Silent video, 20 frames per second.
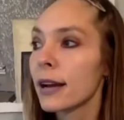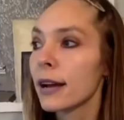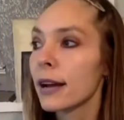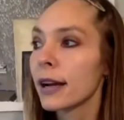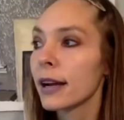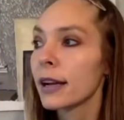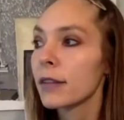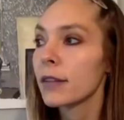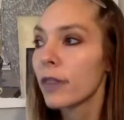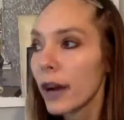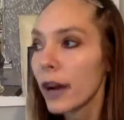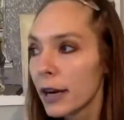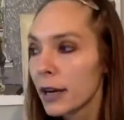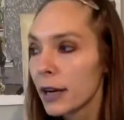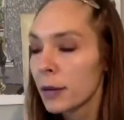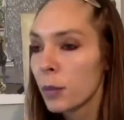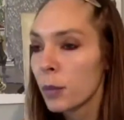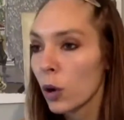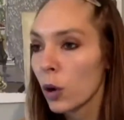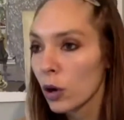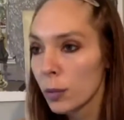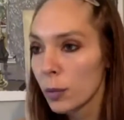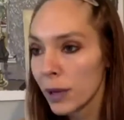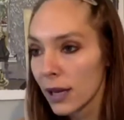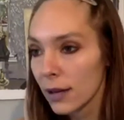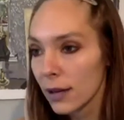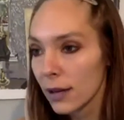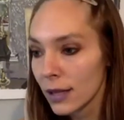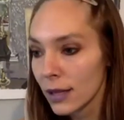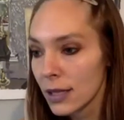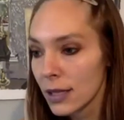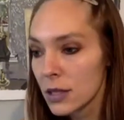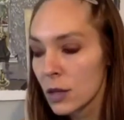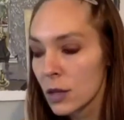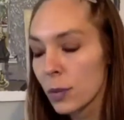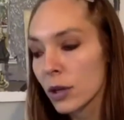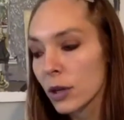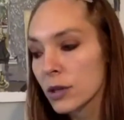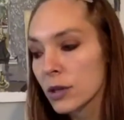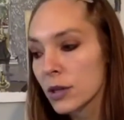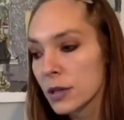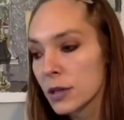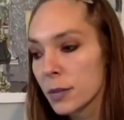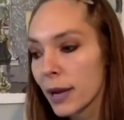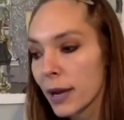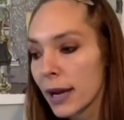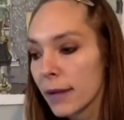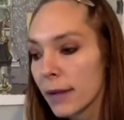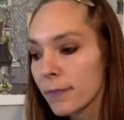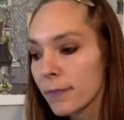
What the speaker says: I invited Barnaby and Elise to participate